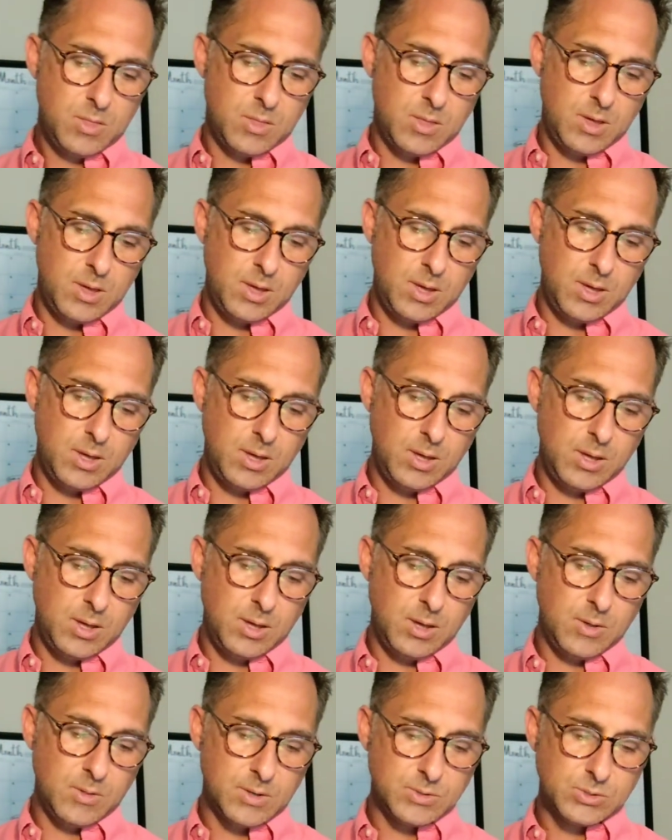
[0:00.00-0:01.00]

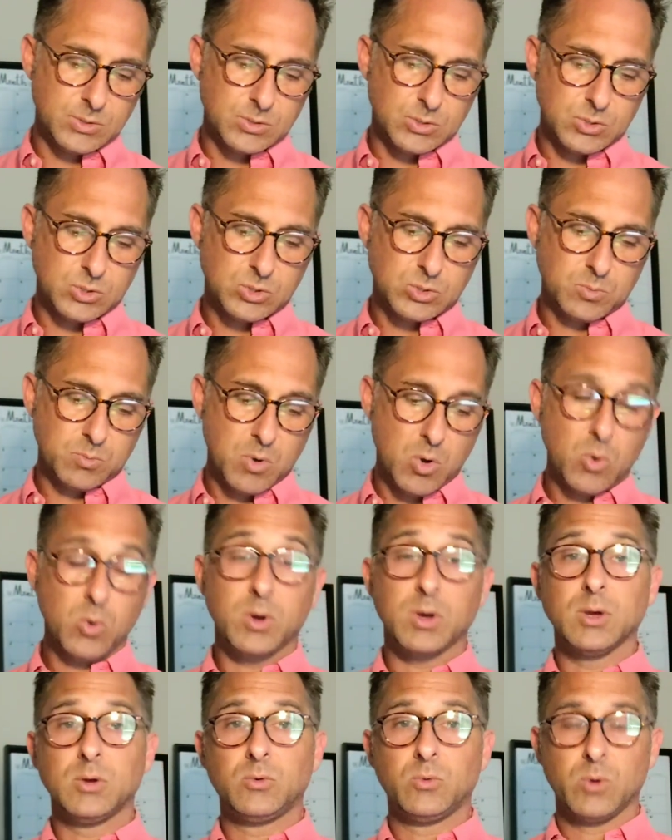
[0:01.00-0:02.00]
This is a
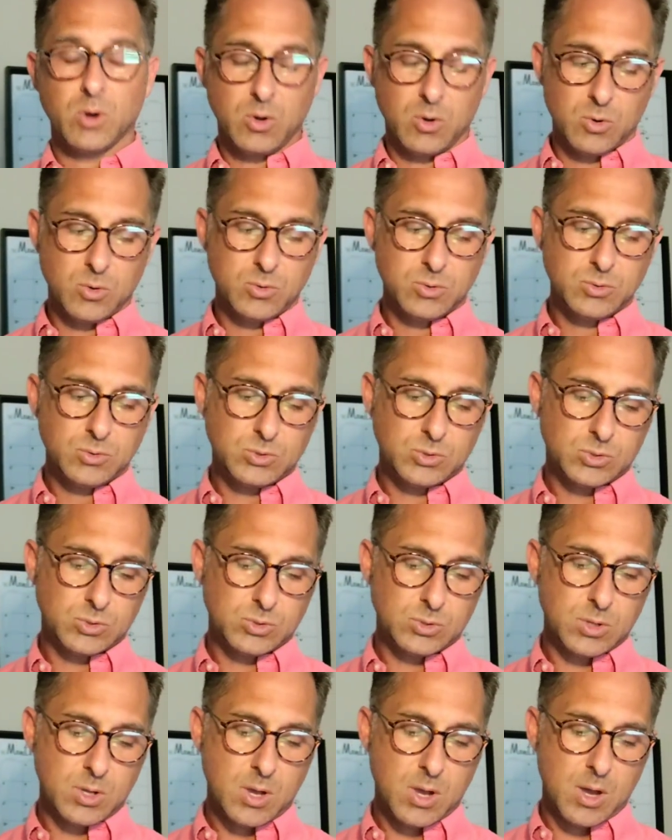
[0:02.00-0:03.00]
smoke and
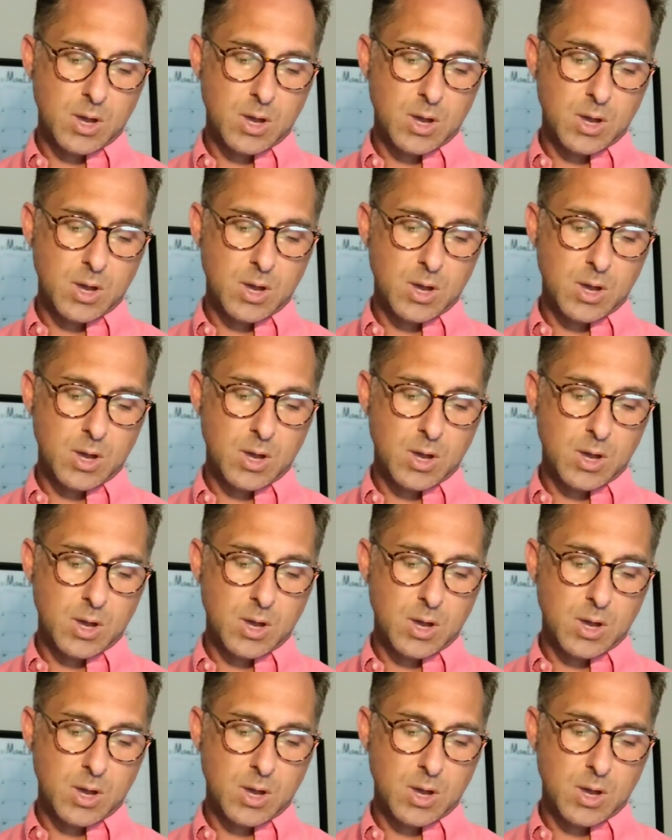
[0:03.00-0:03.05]
rose.